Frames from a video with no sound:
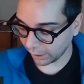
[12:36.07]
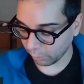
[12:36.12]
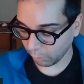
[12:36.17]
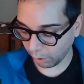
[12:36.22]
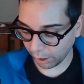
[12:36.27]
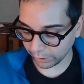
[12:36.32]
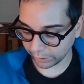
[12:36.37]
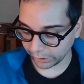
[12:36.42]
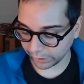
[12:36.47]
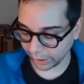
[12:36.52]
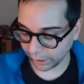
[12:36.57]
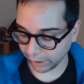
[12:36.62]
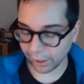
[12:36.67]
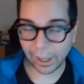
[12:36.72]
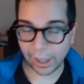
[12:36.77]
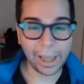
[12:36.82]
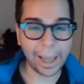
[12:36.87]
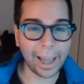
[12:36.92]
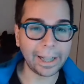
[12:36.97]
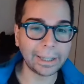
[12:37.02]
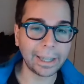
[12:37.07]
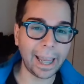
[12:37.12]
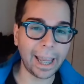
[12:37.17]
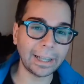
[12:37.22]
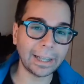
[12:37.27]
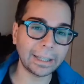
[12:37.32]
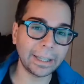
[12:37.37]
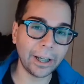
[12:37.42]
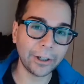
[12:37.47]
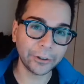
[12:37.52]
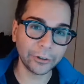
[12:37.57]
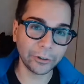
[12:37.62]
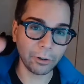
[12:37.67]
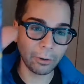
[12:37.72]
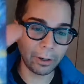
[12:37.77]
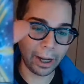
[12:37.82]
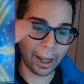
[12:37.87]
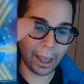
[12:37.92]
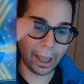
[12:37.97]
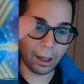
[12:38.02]
of Wands here. It's
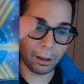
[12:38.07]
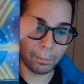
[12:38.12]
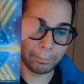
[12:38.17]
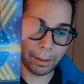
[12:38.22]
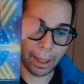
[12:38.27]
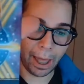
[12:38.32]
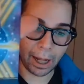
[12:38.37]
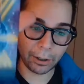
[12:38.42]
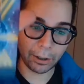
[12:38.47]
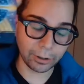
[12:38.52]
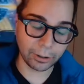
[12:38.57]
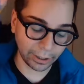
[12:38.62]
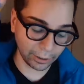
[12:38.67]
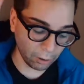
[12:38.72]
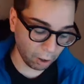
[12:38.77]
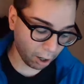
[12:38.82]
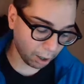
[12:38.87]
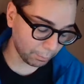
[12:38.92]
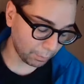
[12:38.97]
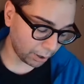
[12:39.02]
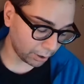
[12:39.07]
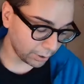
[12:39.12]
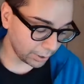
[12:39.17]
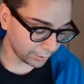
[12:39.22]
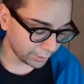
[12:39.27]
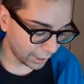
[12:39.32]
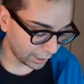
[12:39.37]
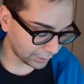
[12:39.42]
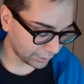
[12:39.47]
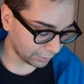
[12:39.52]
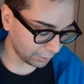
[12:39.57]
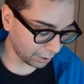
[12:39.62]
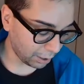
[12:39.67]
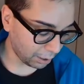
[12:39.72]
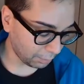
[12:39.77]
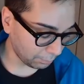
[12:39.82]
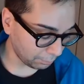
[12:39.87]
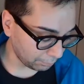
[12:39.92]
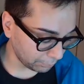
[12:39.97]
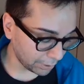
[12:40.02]
ancestral patterns and karma that's
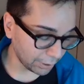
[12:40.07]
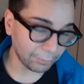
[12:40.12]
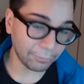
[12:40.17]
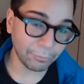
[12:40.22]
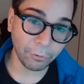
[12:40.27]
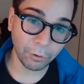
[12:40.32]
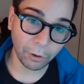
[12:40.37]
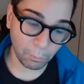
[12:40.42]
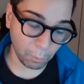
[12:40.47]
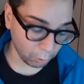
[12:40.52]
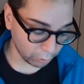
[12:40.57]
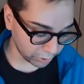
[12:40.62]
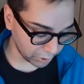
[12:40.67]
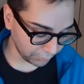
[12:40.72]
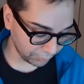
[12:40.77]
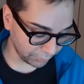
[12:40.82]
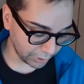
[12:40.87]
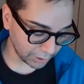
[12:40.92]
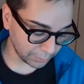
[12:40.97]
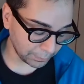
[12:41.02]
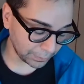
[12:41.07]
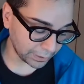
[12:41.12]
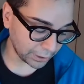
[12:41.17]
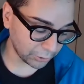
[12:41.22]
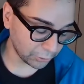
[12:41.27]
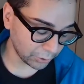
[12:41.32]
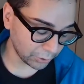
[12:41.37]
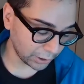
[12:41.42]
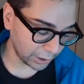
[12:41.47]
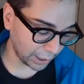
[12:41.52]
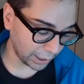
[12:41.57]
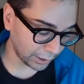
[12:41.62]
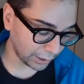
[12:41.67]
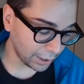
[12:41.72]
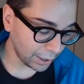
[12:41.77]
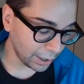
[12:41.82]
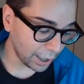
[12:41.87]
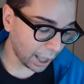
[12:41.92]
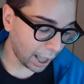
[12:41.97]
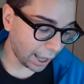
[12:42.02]
for most of you, but it's interesting.
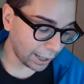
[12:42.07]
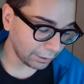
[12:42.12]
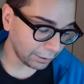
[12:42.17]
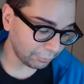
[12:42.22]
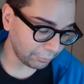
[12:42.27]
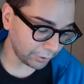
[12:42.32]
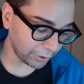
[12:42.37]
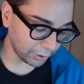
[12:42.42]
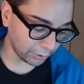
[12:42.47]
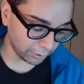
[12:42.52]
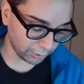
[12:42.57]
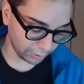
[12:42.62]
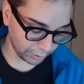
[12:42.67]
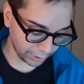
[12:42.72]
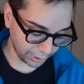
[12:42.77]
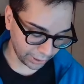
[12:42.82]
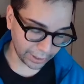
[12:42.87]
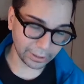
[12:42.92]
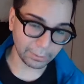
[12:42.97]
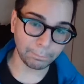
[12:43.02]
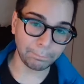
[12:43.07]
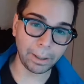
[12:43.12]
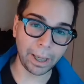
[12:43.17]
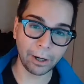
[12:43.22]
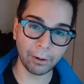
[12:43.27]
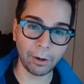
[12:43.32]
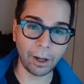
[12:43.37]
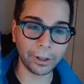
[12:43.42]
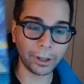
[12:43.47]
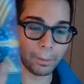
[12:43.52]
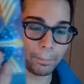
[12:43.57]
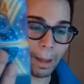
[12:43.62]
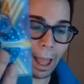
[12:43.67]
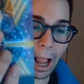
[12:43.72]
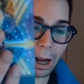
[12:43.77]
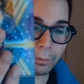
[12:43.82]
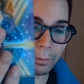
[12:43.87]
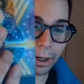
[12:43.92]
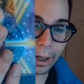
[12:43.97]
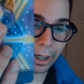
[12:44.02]
I feel it's a bear on your
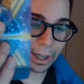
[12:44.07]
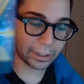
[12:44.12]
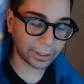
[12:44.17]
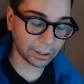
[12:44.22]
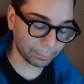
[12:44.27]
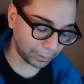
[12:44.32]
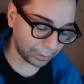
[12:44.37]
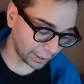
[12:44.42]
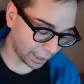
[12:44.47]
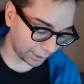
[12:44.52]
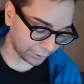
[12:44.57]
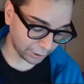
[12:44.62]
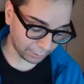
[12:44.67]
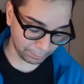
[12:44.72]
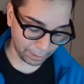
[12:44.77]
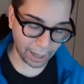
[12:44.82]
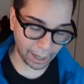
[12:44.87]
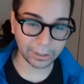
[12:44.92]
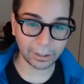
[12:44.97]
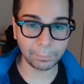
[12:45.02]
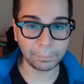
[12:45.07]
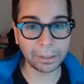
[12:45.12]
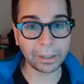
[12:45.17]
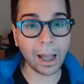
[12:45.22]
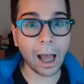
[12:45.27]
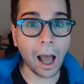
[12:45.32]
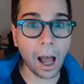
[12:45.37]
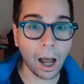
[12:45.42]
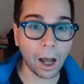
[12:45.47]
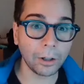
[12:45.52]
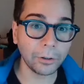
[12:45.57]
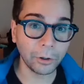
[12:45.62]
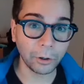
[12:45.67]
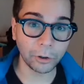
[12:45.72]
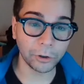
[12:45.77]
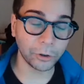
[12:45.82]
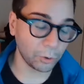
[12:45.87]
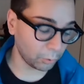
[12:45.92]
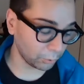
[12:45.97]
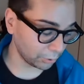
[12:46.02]
back, right? It's something on your back, something on your
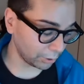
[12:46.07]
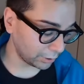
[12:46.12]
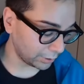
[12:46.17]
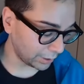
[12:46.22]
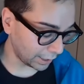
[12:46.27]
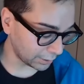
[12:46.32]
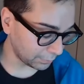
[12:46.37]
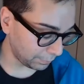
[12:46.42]
shoulders that's